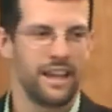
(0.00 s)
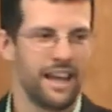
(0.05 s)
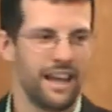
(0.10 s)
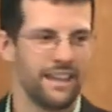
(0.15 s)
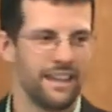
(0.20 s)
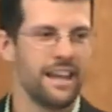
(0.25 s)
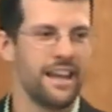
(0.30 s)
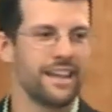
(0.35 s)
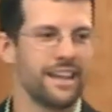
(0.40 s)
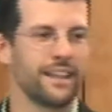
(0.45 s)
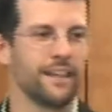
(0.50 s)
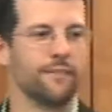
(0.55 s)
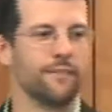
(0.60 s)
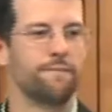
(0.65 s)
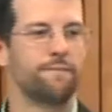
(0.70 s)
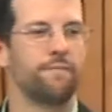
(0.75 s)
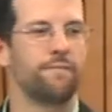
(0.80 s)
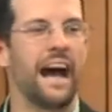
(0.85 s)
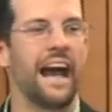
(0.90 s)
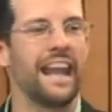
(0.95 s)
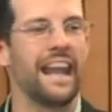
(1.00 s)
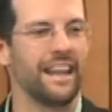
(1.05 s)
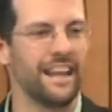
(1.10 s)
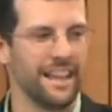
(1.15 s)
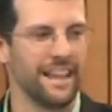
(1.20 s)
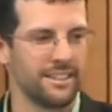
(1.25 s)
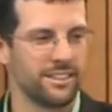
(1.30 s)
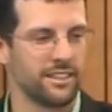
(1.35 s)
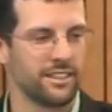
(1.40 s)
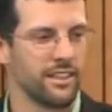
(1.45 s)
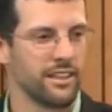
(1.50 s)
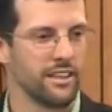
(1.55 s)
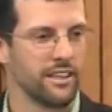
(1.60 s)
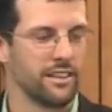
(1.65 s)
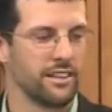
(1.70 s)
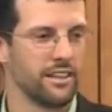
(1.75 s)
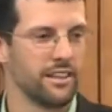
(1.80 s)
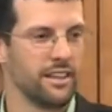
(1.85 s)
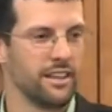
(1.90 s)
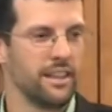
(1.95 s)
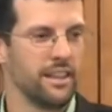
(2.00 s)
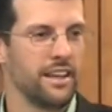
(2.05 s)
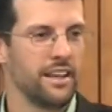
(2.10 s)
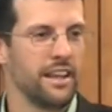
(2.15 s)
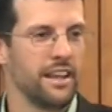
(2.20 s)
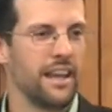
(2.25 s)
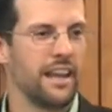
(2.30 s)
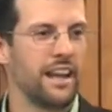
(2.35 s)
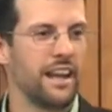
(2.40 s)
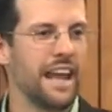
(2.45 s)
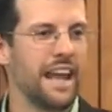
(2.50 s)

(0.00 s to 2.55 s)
and they confine it in